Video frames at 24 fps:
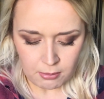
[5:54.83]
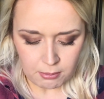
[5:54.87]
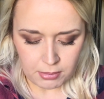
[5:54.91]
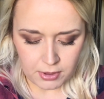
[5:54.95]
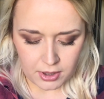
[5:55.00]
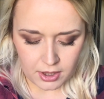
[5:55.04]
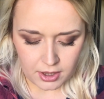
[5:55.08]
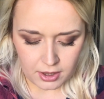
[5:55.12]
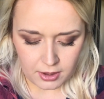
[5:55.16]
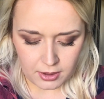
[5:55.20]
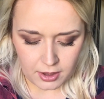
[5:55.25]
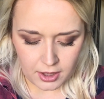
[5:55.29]

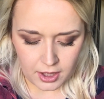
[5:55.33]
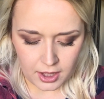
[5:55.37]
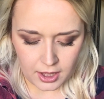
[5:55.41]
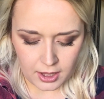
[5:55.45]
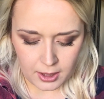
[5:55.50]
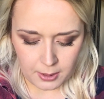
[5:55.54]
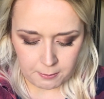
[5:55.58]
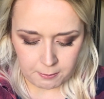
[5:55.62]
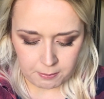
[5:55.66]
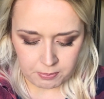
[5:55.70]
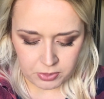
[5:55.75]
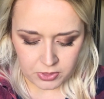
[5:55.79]
But
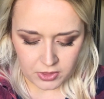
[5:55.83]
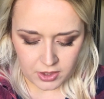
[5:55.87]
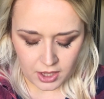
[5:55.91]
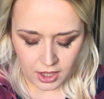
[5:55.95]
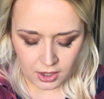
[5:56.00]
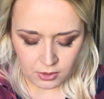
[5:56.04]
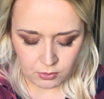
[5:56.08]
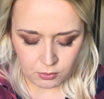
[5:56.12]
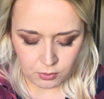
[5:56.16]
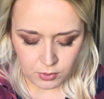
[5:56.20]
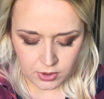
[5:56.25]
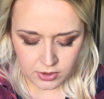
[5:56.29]

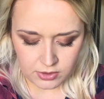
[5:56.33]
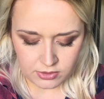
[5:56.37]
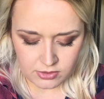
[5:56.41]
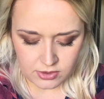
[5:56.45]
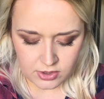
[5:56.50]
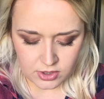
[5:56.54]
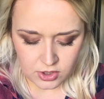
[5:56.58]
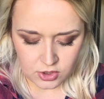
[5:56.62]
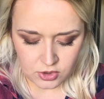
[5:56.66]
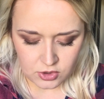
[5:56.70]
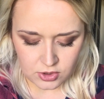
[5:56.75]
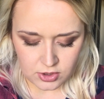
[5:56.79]
I
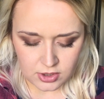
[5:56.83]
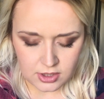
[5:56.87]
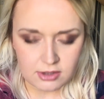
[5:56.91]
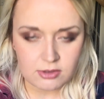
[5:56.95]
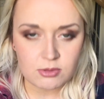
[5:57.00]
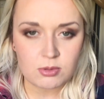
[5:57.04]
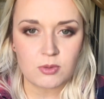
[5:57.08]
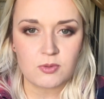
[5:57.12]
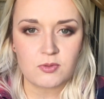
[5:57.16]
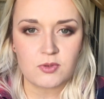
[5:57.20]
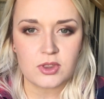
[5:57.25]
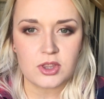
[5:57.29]
wanted to do
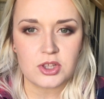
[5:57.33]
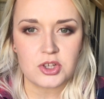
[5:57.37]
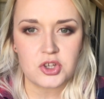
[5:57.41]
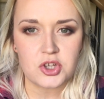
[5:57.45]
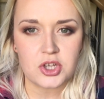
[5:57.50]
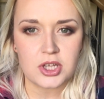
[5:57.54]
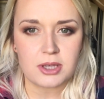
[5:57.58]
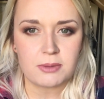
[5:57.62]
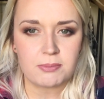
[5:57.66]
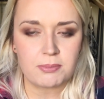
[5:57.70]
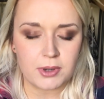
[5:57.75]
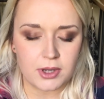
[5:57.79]
this one for the
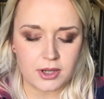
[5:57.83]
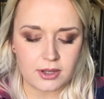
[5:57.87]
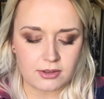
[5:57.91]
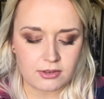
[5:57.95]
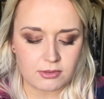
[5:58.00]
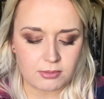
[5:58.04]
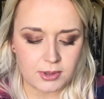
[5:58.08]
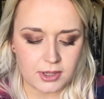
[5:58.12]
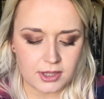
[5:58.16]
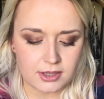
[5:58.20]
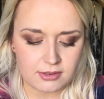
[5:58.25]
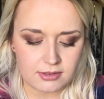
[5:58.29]

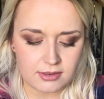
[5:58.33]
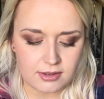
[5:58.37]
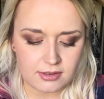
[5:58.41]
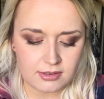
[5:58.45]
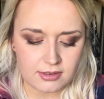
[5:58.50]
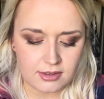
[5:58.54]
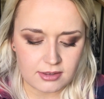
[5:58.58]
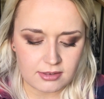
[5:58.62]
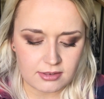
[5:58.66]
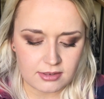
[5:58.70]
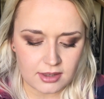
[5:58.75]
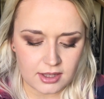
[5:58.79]
cheekbones because
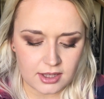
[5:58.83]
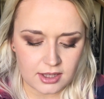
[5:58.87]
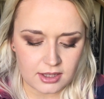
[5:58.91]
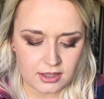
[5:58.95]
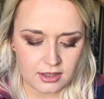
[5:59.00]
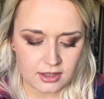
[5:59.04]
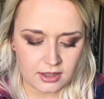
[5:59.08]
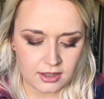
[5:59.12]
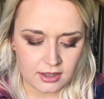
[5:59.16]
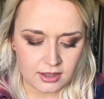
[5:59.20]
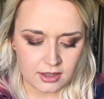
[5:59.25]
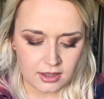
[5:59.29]
this is
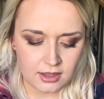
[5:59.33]
like,